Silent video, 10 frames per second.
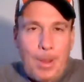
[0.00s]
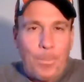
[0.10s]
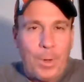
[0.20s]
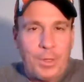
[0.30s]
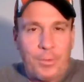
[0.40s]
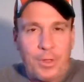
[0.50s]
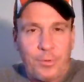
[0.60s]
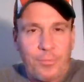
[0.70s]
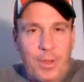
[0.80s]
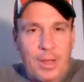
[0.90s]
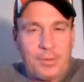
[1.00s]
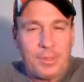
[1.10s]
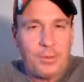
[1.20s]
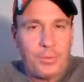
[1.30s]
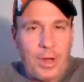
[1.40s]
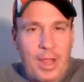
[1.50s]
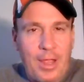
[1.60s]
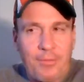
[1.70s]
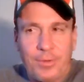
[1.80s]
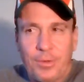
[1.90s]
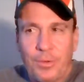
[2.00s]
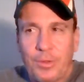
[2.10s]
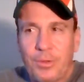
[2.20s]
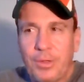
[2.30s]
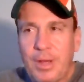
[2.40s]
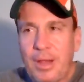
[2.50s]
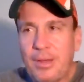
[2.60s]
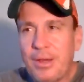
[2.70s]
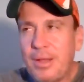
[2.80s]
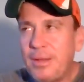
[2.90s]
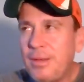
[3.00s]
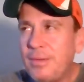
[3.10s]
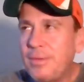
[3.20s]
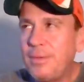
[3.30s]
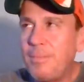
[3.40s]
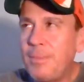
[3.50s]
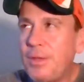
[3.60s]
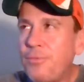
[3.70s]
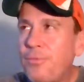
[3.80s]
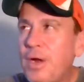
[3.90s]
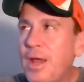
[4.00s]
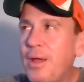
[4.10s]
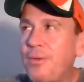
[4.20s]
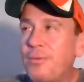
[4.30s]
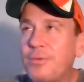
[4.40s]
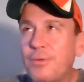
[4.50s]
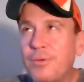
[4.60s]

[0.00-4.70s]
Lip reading: When you're in your fantasy draft, you know, you're hitting into the mid rounds,